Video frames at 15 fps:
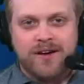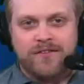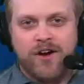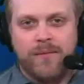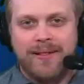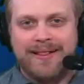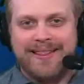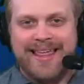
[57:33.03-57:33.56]

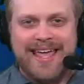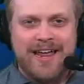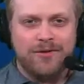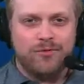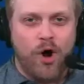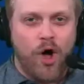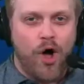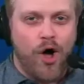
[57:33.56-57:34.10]
From
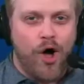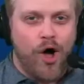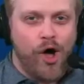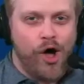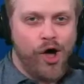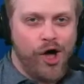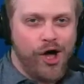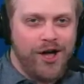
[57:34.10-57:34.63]

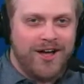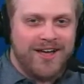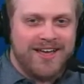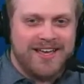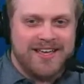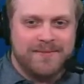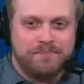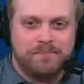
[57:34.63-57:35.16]

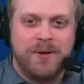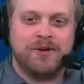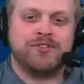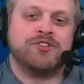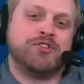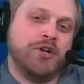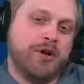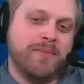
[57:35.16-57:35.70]
Leroy
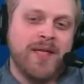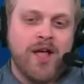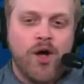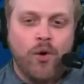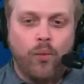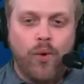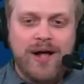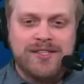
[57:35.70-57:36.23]
Pearson Junior
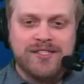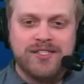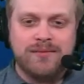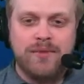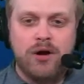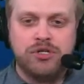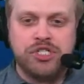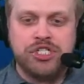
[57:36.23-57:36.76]
What's the
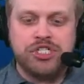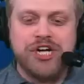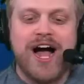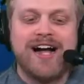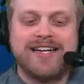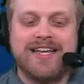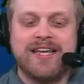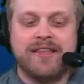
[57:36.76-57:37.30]
most
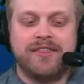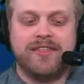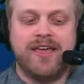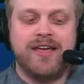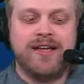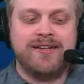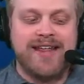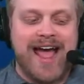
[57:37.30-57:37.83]
shocking
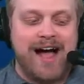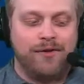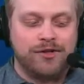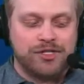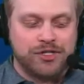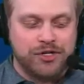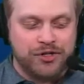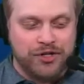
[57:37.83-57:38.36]
thing
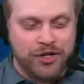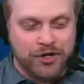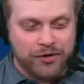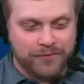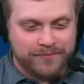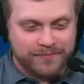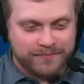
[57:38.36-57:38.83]
Dallas could do?